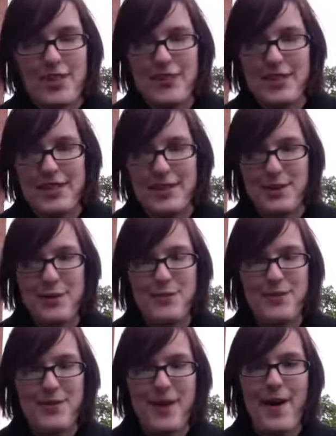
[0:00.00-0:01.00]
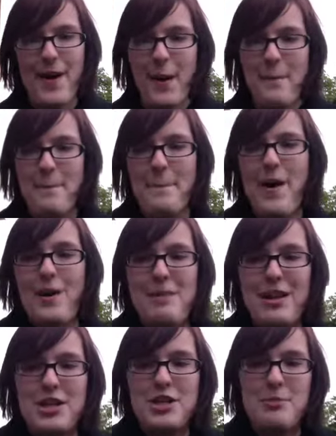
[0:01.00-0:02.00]
First off, I
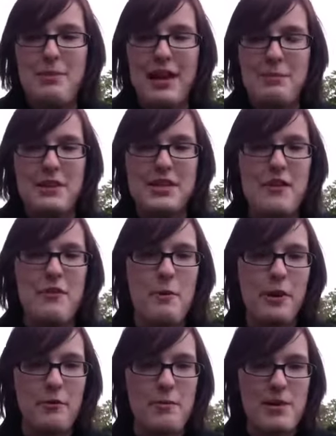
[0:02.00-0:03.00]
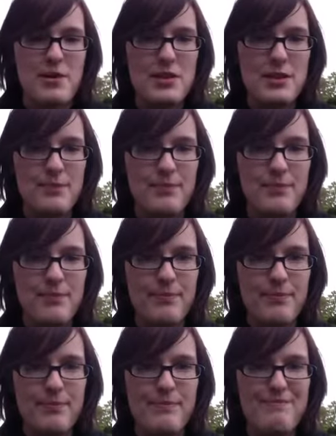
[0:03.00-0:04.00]
managed to blag myself a book of mirrors,
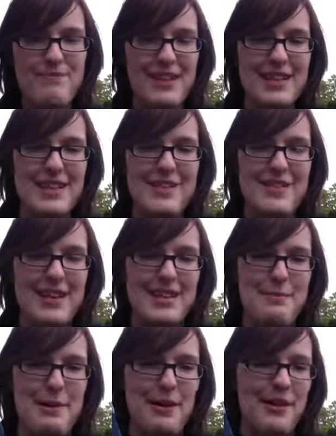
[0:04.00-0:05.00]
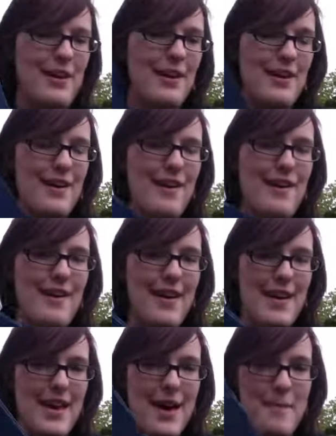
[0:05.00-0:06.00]
considering it's a book that
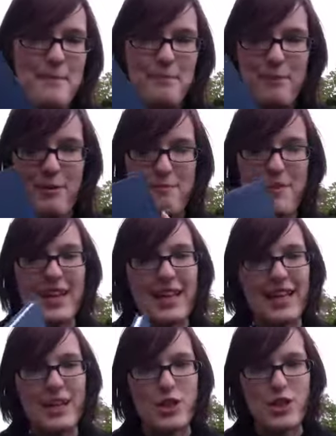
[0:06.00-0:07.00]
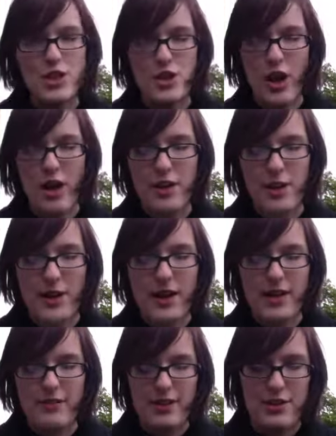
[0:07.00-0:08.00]
I've been meaning to start doing,
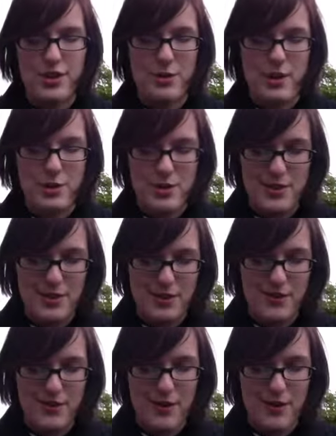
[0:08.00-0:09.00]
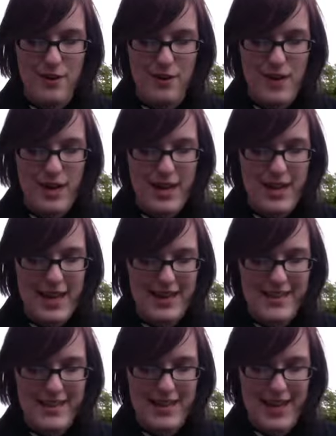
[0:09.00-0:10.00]
and I've done two entries so far,
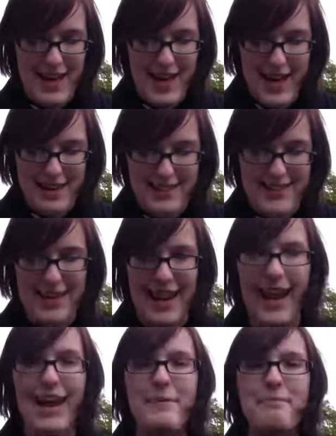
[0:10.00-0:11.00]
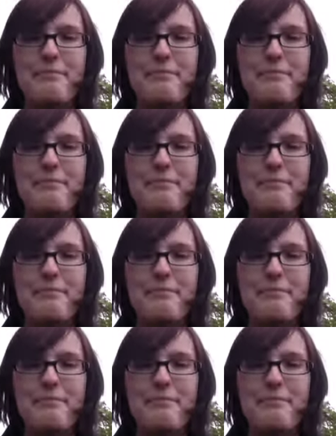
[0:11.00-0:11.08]
yesterday and today.